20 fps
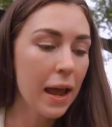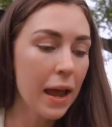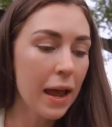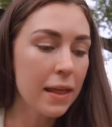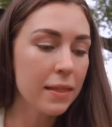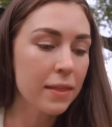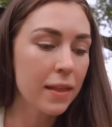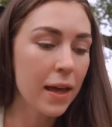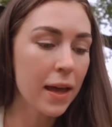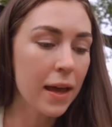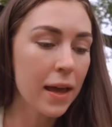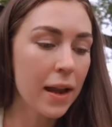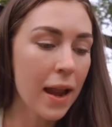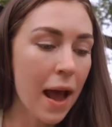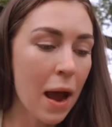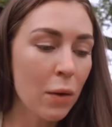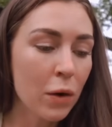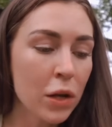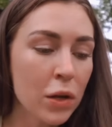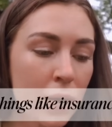And then
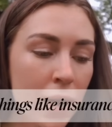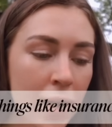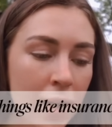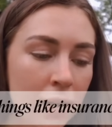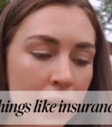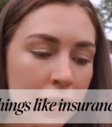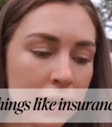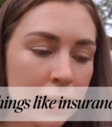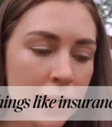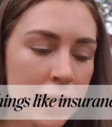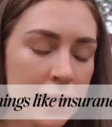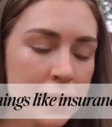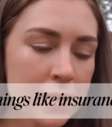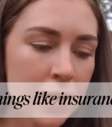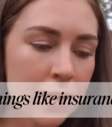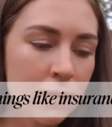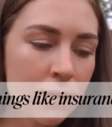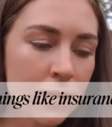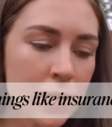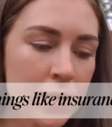how are you handling things
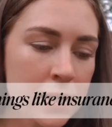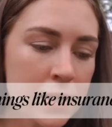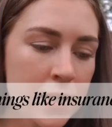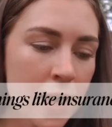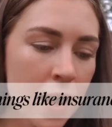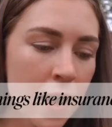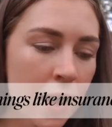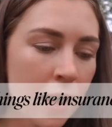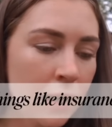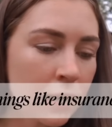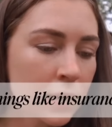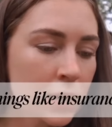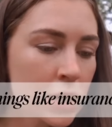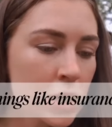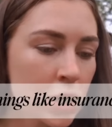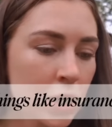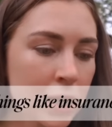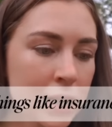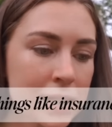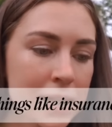like visa, health
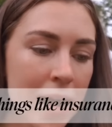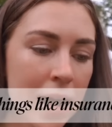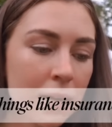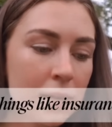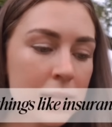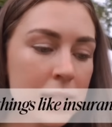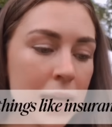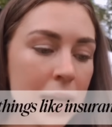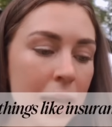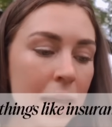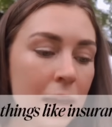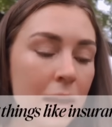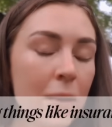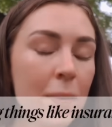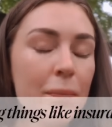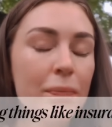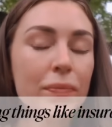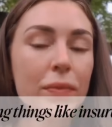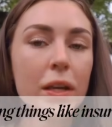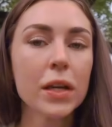insurance, housing?
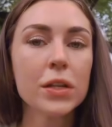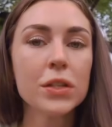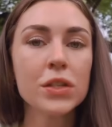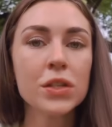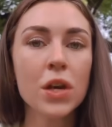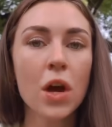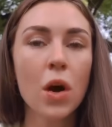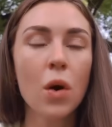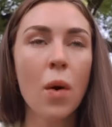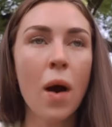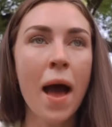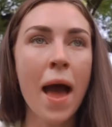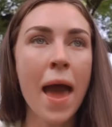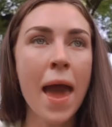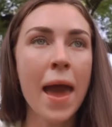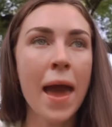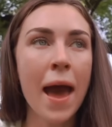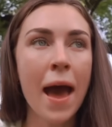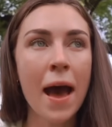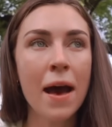So I
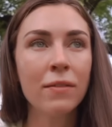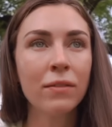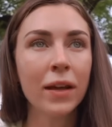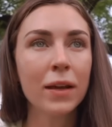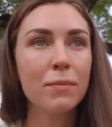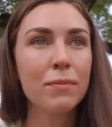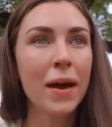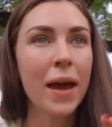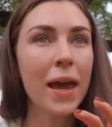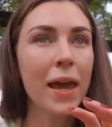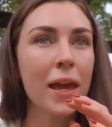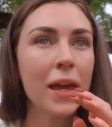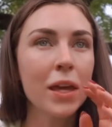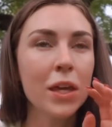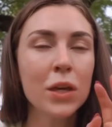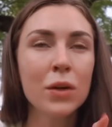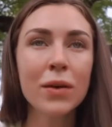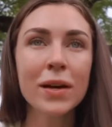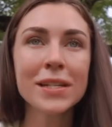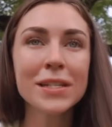have like my
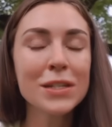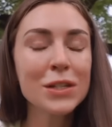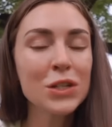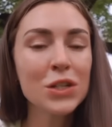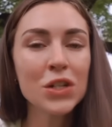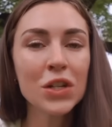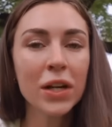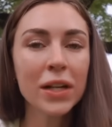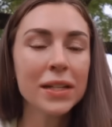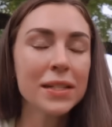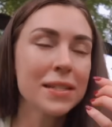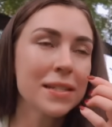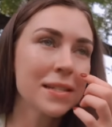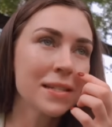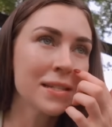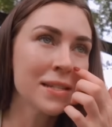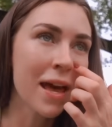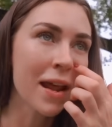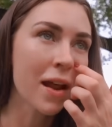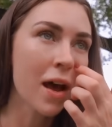US insurance
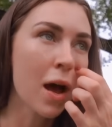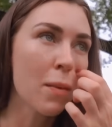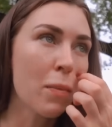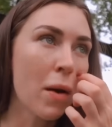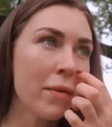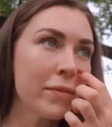set up.